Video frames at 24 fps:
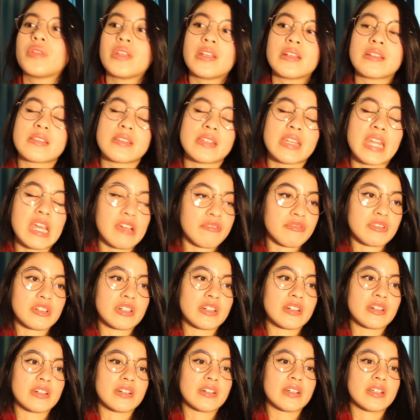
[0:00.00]
is
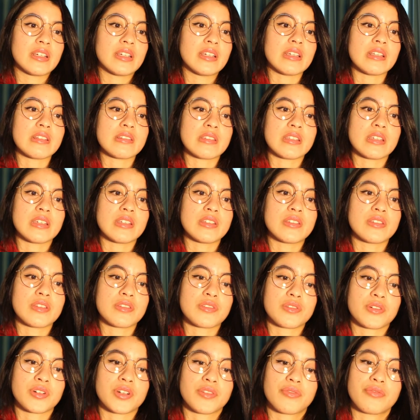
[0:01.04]
never easy to
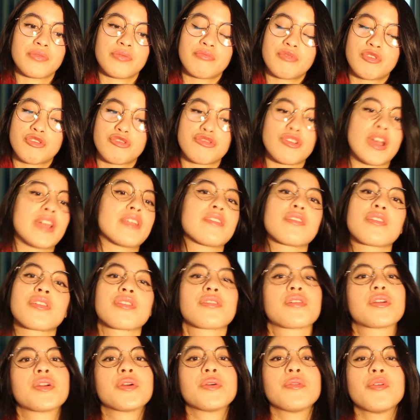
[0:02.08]
sort of tread
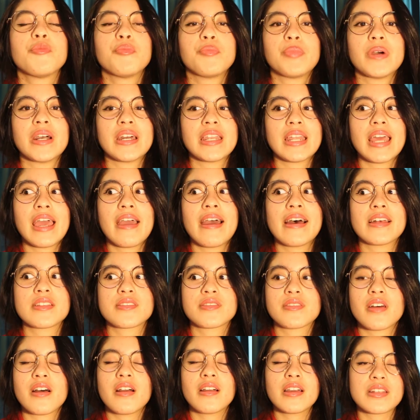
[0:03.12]
through, but as
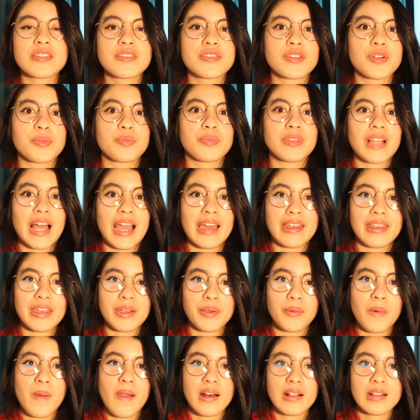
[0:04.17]
long as you're
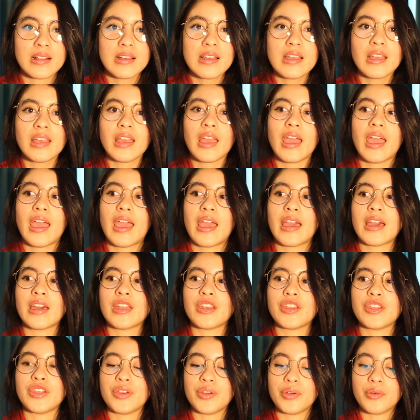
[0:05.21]
planning well
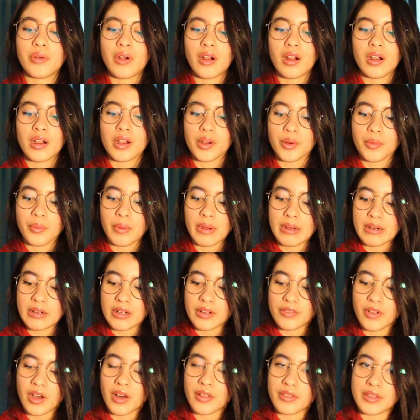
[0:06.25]
and you are aware
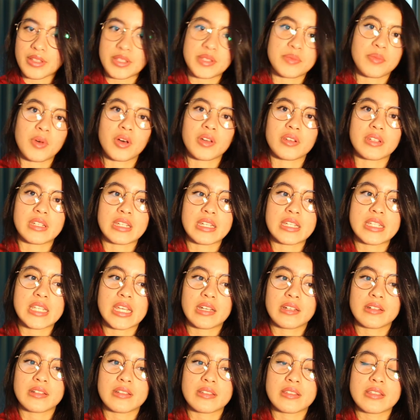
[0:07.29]
of all the small
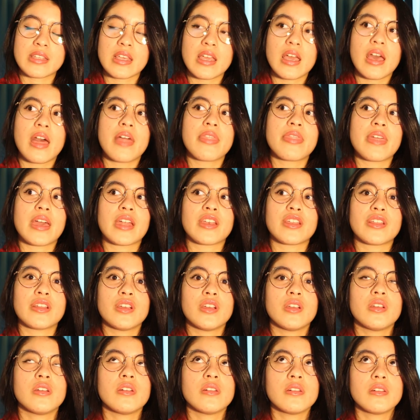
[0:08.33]
details, then
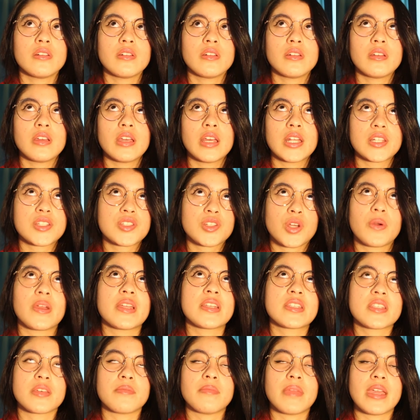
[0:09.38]
it's
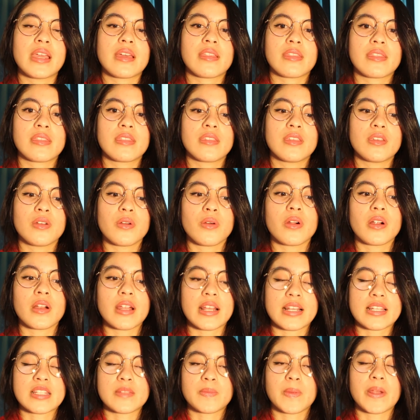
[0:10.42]
going to make your
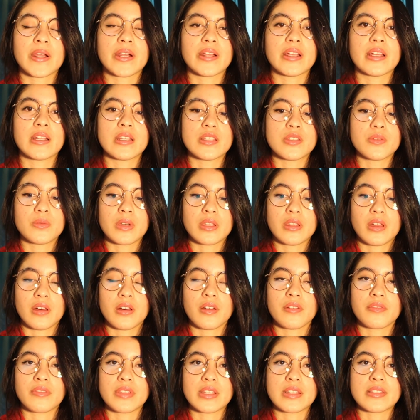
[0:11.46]
experience with
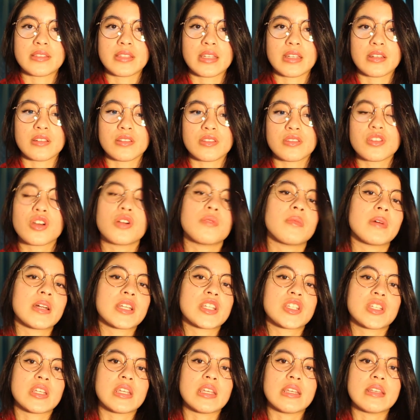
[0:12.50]
all of these things so
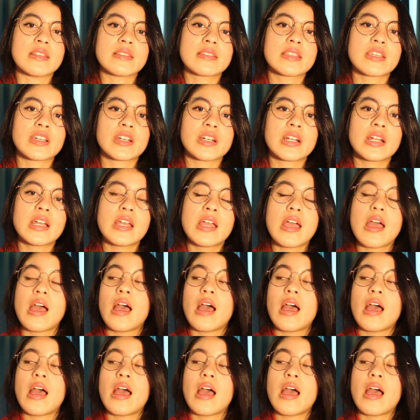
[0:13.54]
much easier.